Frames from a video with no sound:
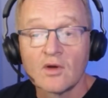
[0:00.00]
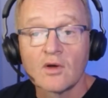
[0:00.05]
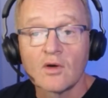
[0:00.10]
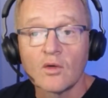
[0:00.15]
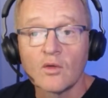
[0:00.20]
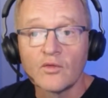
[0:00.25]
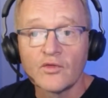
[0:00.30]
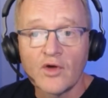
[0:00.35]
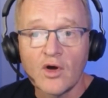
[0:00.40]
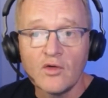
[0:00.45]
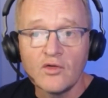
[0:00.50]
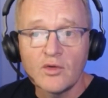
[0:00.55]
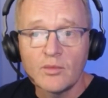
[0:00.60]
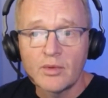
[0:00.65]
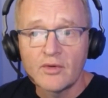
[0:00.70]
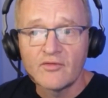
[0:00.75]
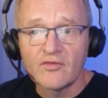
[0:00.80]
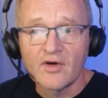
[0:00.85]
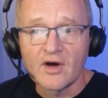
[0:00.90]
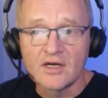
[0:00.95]
Although they
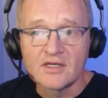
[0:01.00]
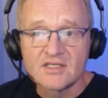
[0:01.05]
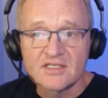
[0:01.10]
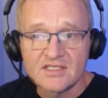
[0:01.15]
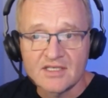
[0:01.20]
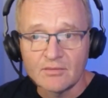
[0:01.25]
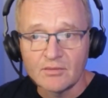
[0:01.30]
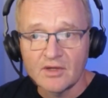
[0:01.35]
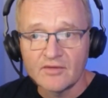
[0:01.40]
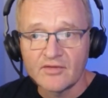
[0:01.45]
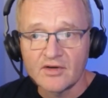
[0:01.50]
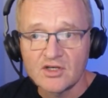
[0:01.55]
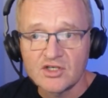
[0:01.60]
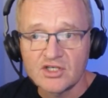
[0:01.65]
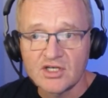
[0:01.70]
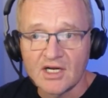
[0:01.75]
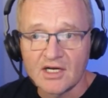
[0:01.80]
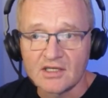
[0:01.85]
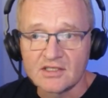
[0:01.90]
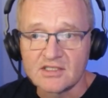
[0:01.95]
provide similar
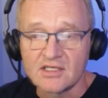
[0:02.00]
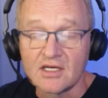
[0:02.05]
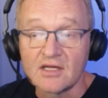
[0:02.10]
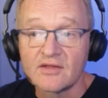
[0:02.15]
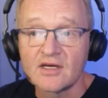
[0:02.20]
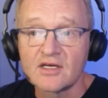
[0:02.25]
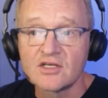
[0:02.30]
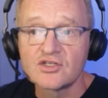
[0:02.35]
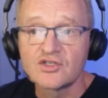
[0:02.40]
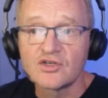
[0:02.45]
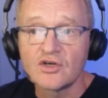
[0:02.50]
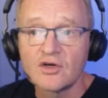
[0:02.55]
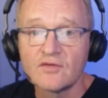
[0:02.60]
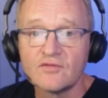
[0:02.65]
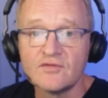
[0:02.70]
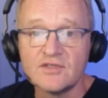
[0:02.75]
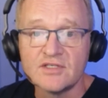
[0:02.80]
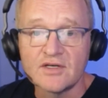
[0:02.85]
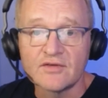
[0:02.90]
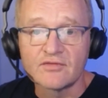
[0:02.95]
functionality, they
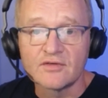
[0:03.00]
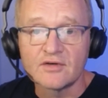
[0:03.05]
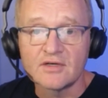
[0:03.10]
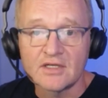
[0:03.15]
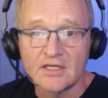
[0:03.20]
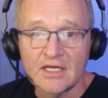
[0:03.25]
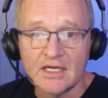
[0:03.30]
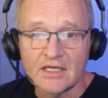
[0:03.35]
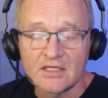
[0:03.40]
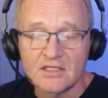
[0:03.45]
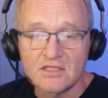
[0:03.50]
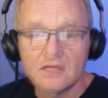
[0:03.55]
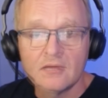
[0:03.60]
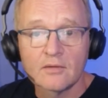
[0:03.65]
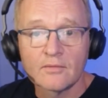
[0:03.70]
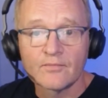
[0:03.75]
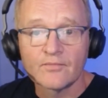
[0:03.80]
serve different needs.